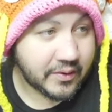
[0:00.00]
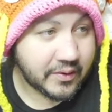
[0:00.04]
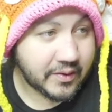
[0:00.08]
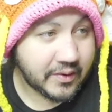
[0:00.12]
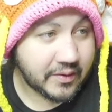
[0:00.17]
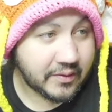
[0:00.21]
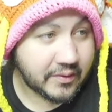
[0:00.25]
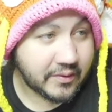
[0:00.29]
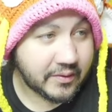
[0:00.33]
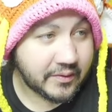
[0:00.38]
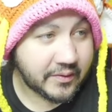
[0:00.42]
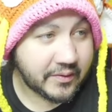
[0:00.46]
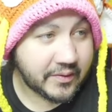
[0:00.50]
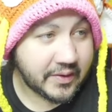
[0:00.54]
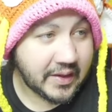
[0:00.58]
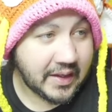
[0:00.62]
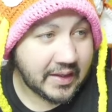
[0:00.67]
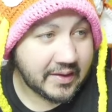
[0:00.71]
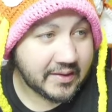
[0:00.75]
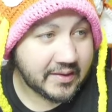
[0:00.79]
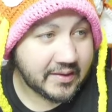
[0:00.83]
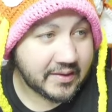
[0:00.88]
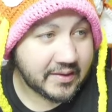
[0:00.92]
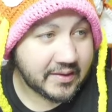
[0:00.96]
I don't know if you
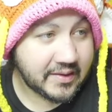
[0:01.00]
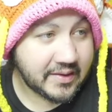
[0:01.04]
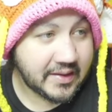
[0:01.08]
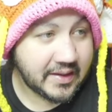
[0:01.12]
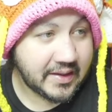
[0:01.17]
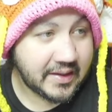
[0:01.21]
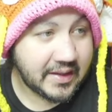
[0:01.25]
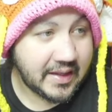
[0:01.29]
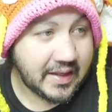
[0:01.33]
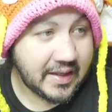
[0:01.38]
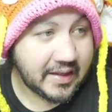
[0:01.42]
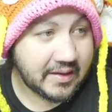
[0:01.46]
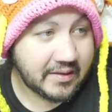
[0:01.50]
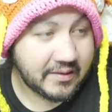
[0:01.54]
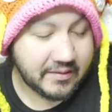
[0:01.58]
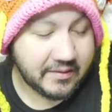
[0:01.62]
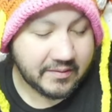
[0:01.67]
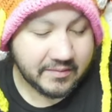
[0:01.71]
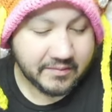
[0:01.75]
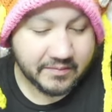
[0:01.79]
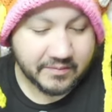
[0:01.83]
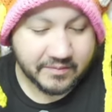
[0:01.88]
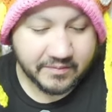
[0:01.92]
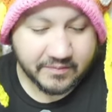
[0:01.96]
guys can see that.
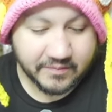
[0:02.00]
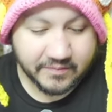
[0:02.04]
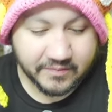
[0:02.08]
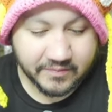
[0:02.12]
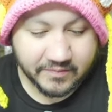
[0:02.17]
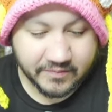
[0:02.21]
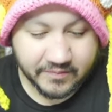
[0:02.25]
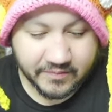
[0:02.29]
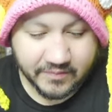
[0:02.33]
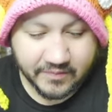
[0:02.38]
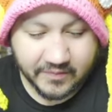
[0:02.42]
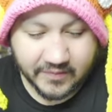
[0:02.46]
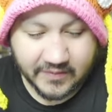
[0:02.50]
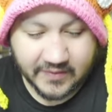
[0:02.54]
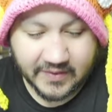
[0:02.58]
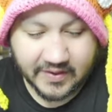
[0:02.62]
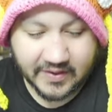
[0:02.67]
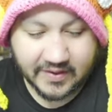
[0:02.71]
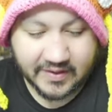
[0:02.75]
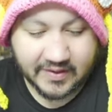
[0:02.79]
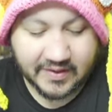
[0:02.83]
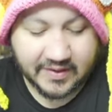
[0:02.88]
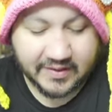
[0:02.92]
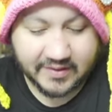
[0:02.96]

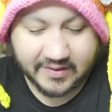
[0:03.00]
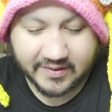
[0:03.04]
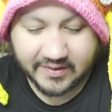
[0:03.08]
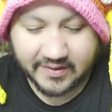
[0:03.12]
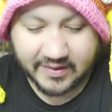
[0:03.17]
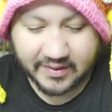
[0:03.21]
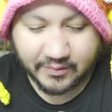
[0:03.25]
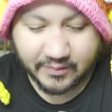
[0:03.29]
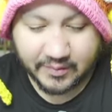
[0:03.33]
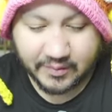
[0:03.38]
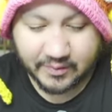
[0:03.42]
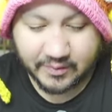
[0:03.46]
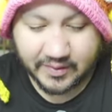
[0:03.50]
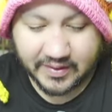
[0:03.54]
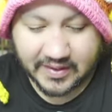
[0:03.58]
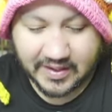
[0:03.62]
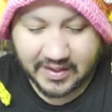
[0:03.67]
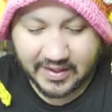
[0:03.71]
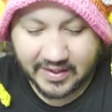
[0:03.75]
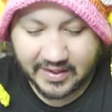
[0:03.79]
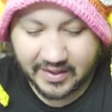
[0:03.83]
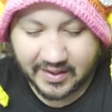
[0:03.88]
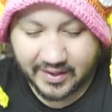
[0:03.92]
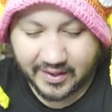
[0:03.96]
Let's see what we
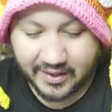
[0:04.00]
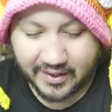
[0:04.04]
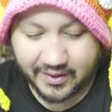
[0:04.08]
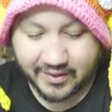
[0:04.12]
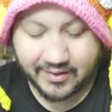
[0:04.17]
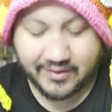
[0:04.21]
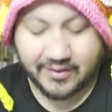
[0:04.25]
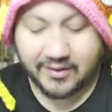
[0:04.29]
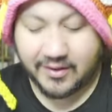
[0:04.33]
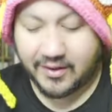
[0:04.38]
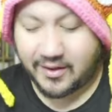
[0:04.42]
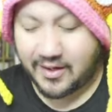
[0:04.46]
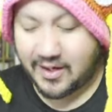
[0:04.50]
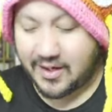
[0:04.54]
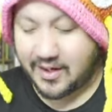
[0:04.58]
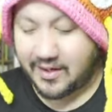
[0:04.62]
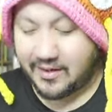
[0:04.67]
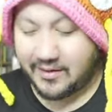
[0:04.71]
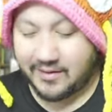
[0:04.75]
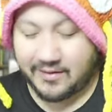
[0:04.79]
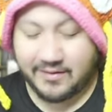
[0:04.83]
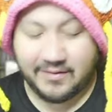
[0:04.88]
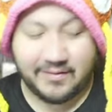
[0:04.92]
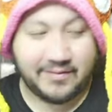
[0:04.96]
got here. All right.
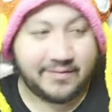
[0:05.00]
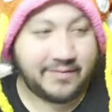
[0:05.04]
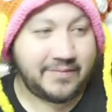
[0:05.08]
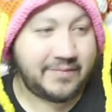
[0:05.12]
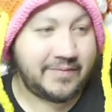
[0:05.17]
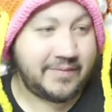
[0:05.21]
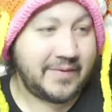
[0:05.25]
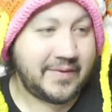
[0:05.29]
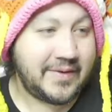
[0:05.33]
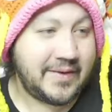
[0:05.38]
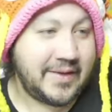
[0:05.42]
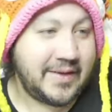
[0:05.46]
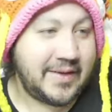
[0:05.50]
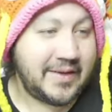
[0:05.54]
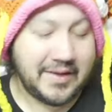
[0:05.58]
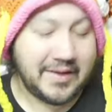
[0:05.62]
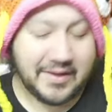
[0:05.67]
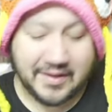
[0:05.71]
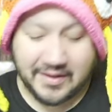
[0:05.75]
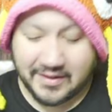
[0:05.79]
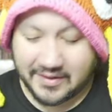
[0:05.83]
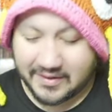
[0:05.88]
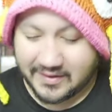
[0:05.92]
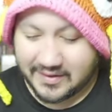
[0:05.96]

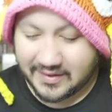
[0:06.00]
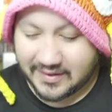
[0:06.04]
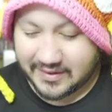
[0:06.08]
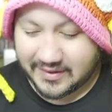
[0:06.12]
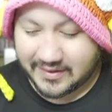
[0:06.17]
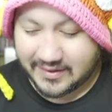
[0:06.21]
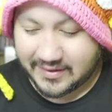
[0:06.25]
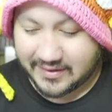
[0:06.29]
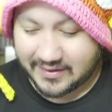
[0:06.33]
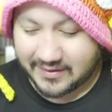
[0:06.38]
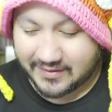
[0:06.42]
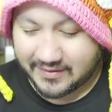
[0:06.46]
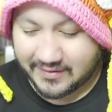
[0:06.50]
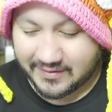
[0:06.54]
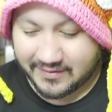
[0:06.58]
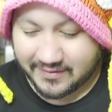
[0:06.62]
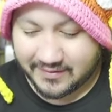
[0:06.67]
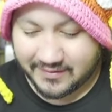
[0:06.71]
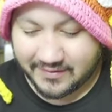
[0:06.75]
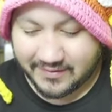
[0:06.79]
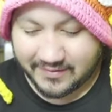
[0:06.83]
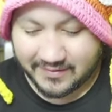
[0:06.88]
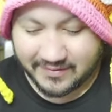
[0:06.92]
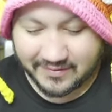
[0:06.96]

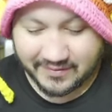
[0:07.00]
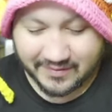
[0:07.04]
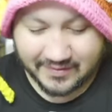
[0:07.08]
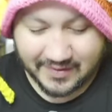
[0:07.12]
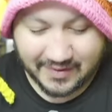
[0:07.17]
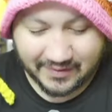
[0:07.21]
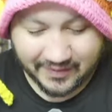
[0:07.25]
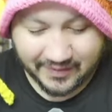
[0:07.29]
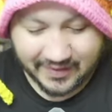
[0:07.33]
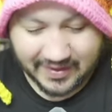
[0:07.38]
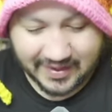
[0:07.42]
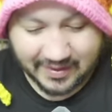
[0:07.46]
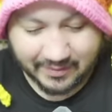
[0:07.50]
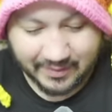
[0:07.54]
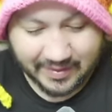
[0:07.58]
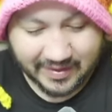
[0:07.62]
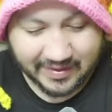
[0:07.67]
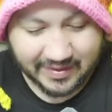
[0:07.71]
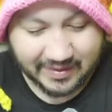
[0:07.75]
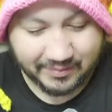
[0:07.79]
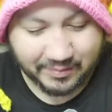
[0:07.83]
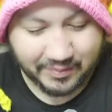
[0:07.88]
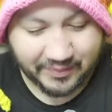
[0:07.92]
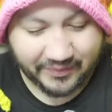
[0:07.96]
I forgot
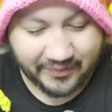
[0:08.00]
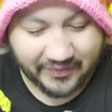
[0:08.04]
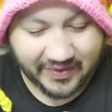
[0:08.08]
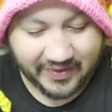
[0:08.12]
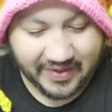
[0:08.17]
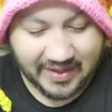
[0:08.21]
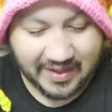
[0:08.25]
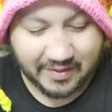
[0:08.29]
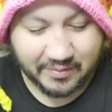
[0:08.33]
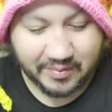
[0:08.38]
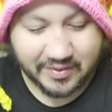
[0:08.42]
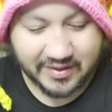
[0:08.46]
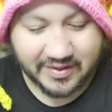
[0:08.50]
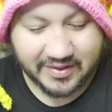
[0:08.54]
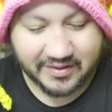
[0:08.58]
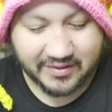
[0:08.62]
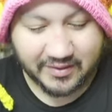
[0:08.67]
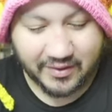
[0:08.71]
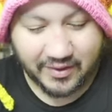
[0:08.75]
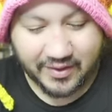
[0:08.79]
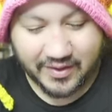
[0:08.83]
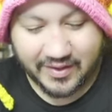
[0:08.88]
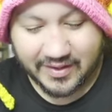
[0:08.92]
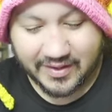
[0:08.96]
to put this
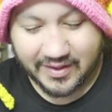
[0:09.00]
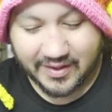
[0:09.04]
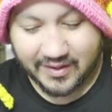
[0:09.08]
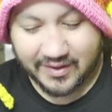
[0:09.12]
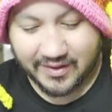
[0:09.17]
card in there.